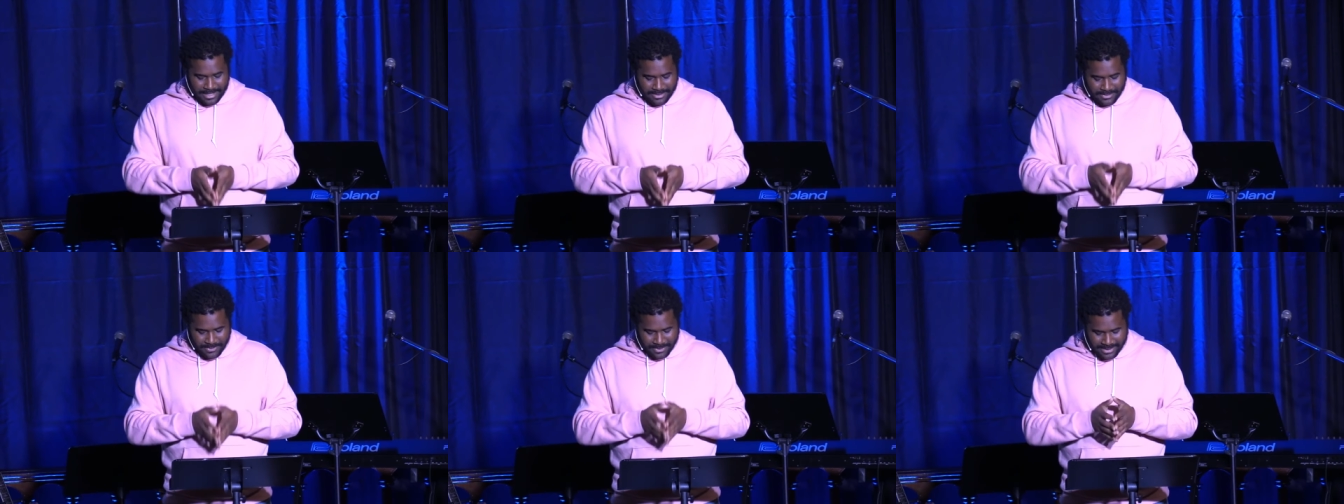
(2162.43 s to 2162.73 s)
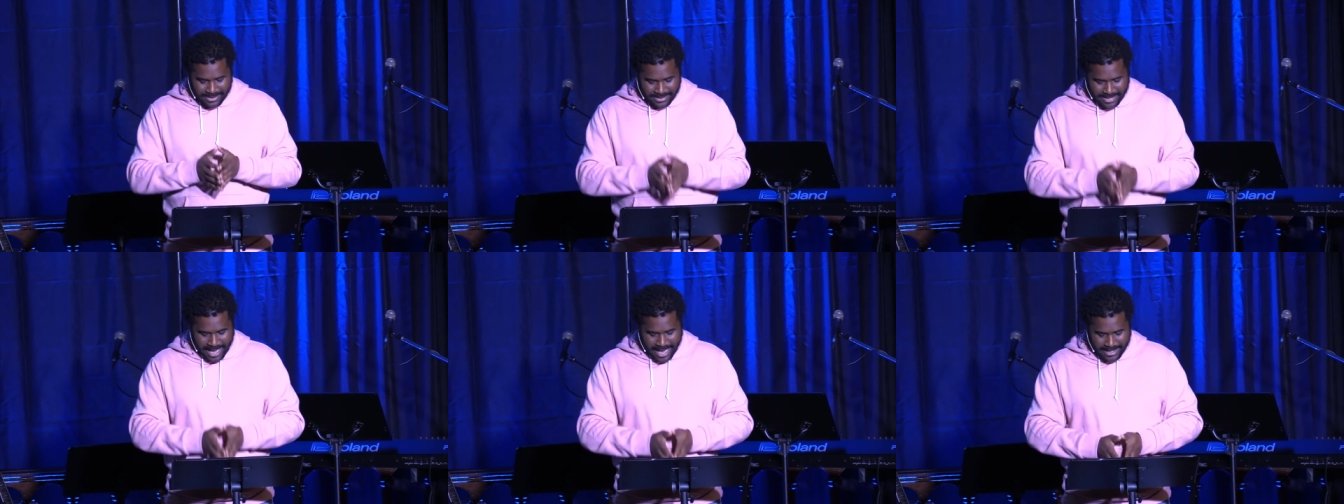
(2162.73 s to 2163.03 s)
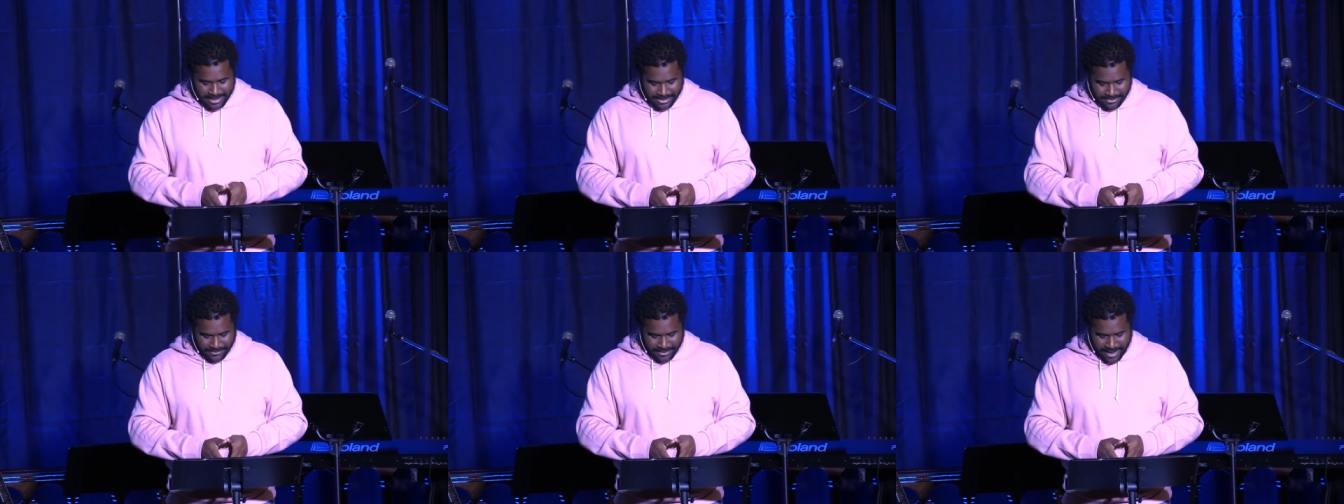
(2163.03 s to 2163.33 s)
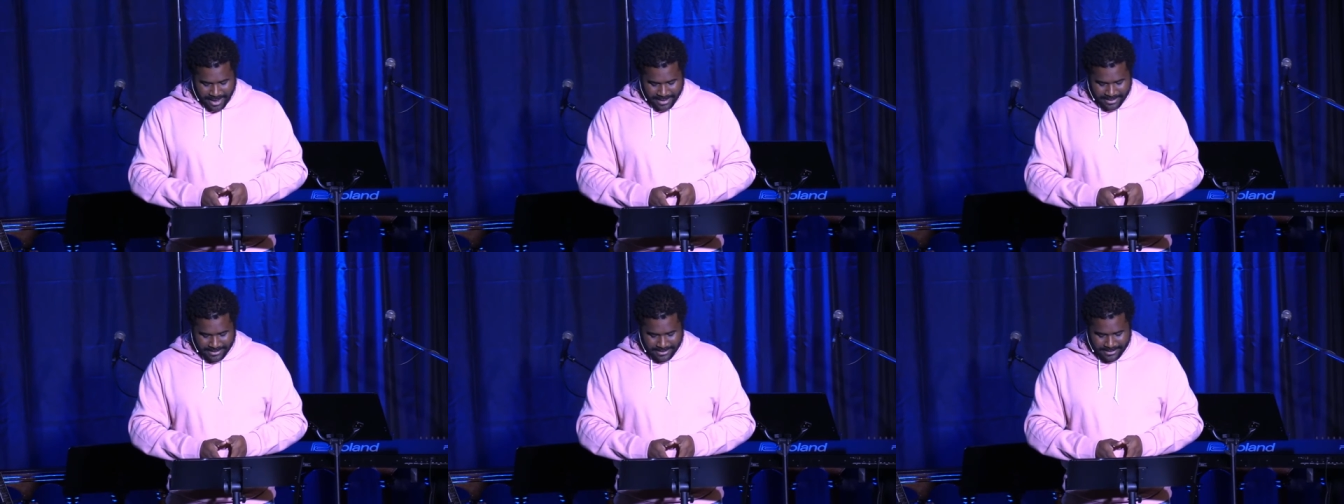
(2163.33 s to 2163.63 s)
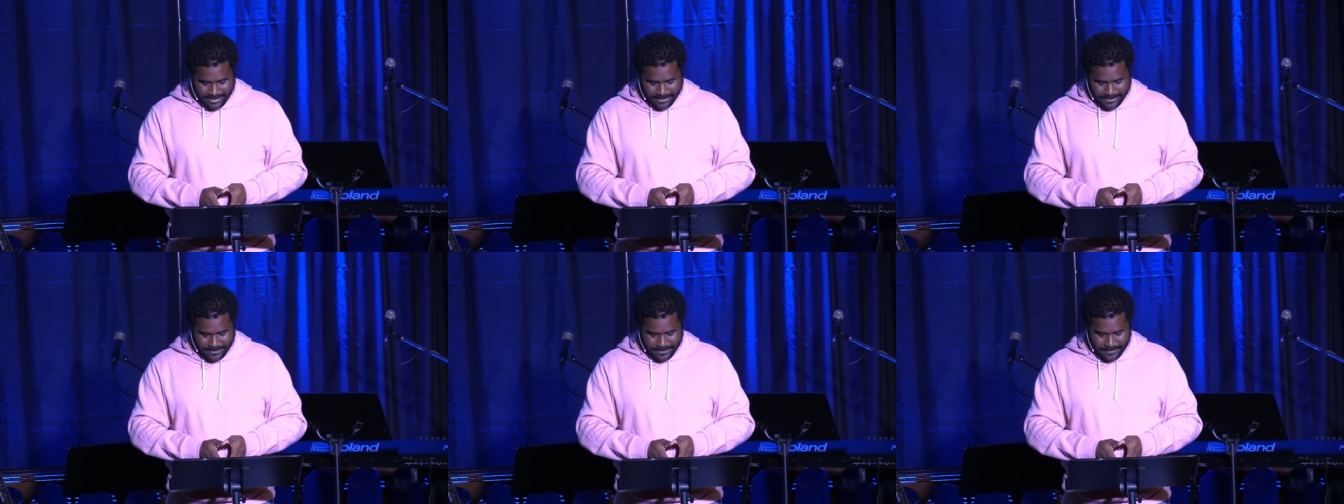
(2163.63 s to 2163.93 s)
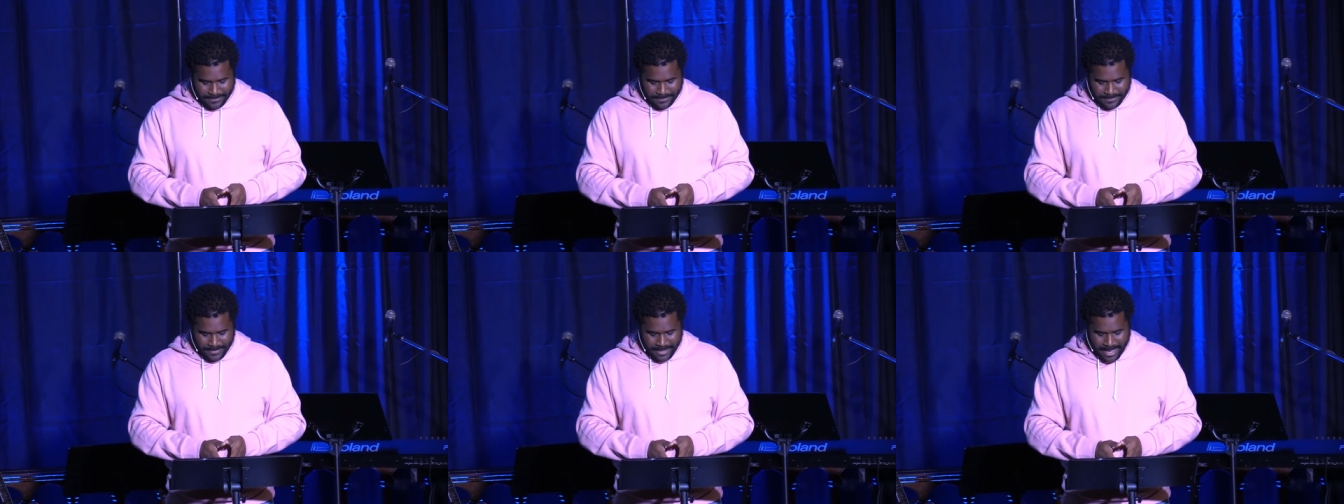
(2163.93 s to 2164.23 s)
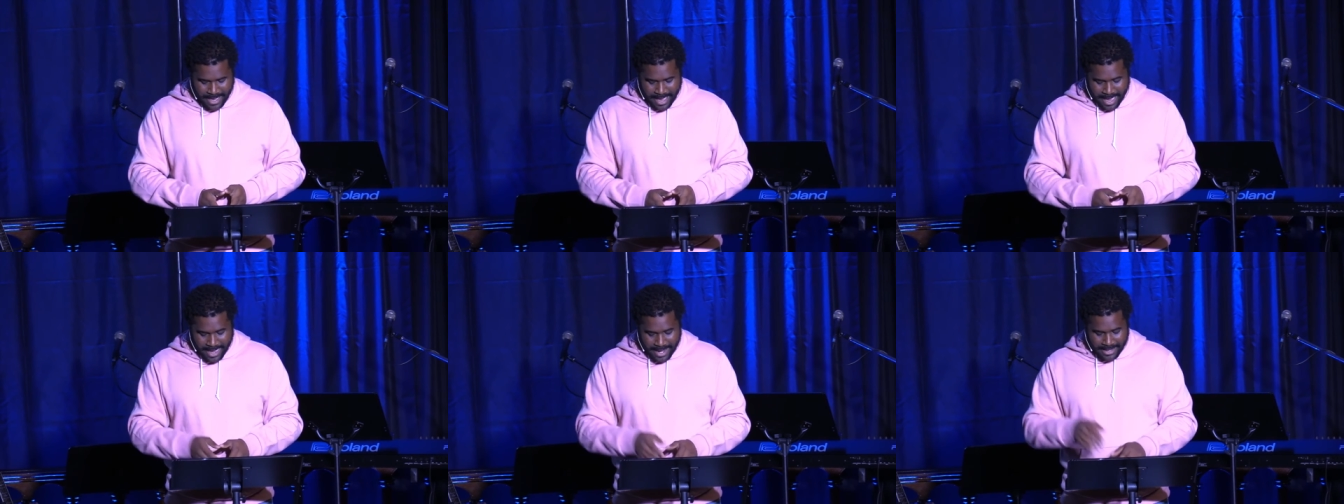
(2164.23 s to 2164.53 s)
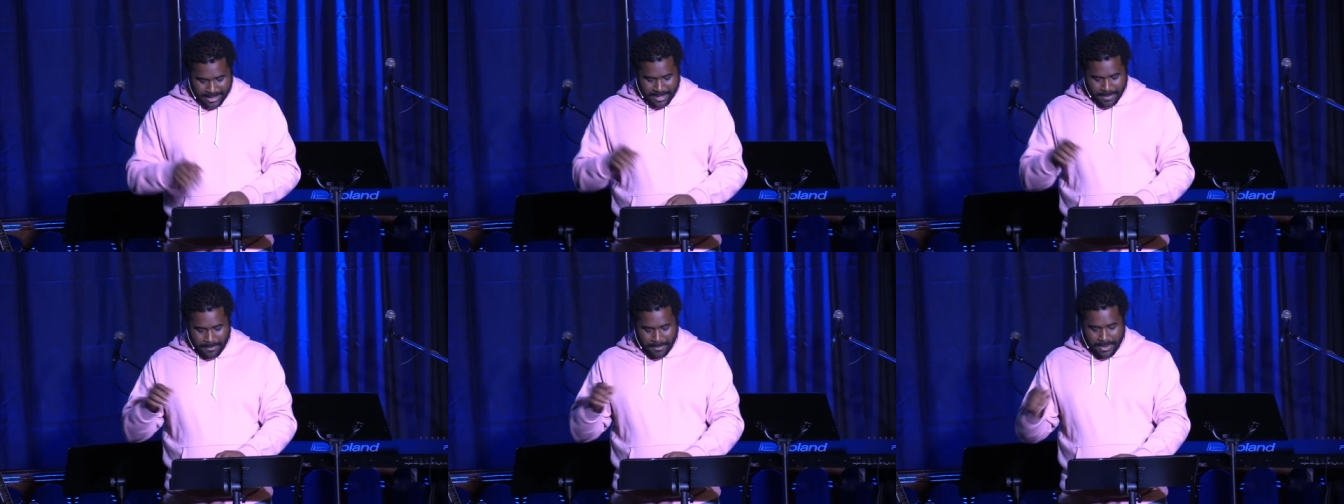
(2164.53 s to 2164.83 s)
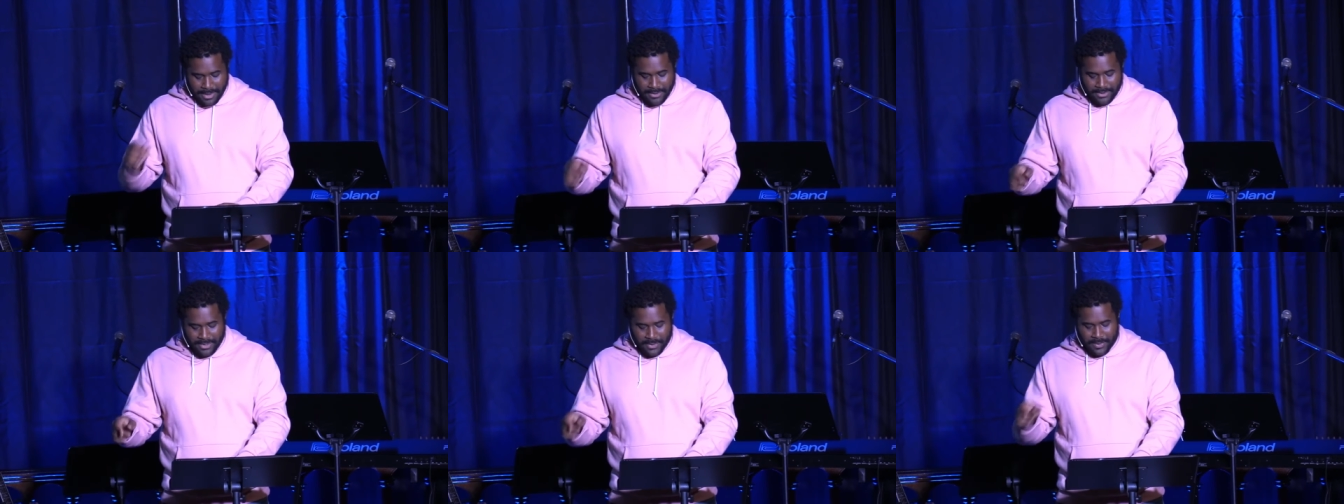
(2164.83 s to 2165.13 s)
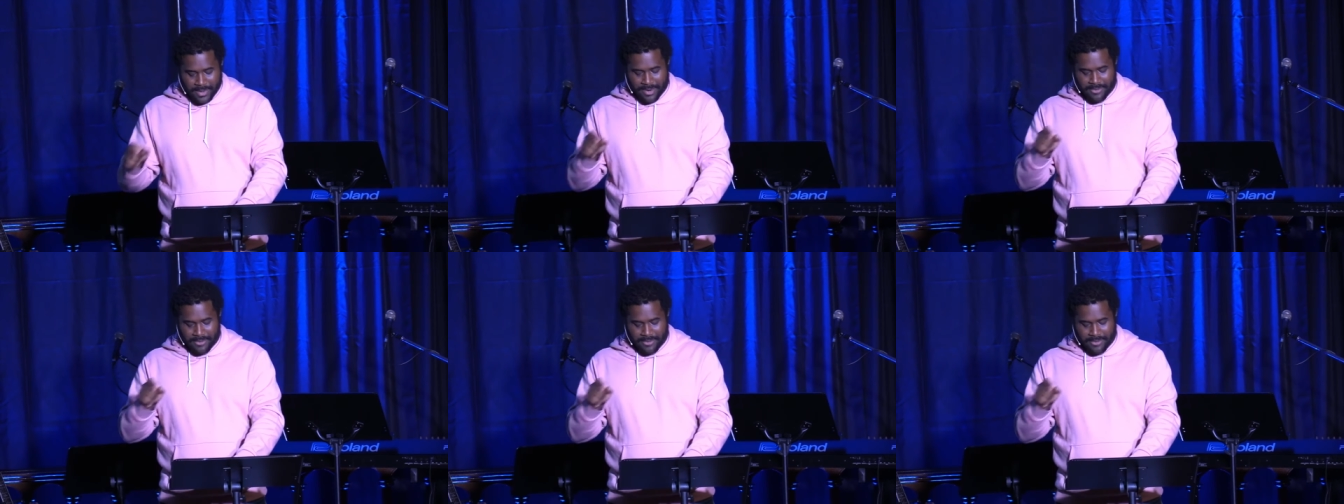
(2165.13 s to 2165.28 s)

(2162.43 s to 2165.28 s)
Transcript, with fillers: is what satisfies. And in communion,